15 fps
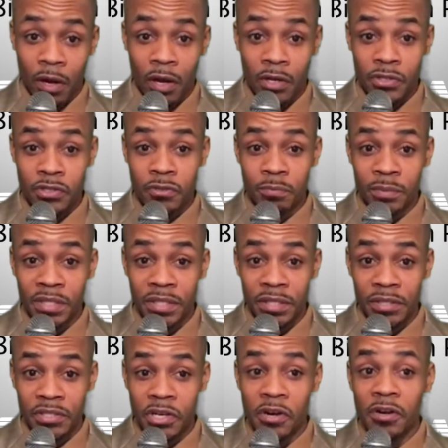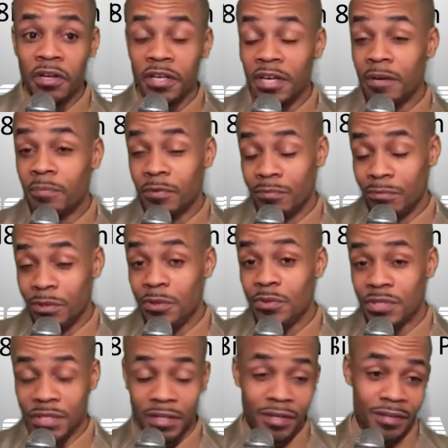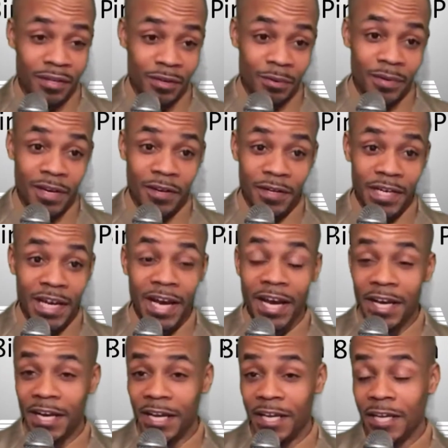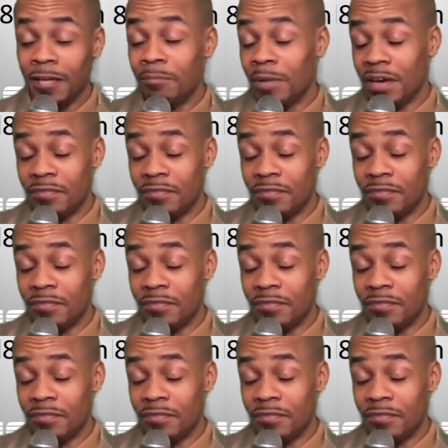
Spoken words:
also be turning up the music around 9 a.m.